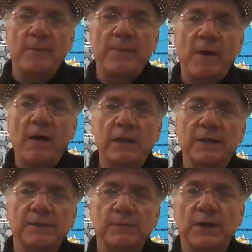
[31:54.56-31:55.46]

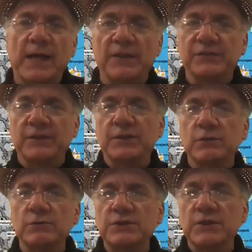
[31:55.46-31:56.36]
Poly, where it has a
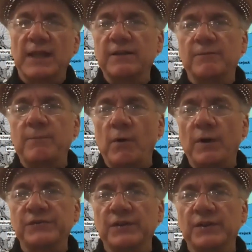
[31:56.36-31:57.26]
huge lake of
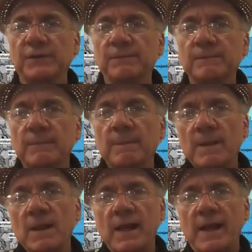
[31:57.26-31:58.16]
poison,
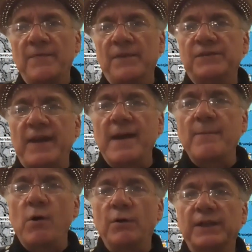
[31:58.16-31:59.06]
and the dam
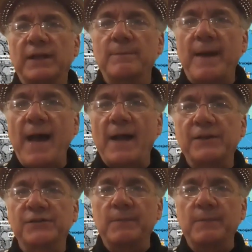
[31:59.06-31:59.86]
holding it back is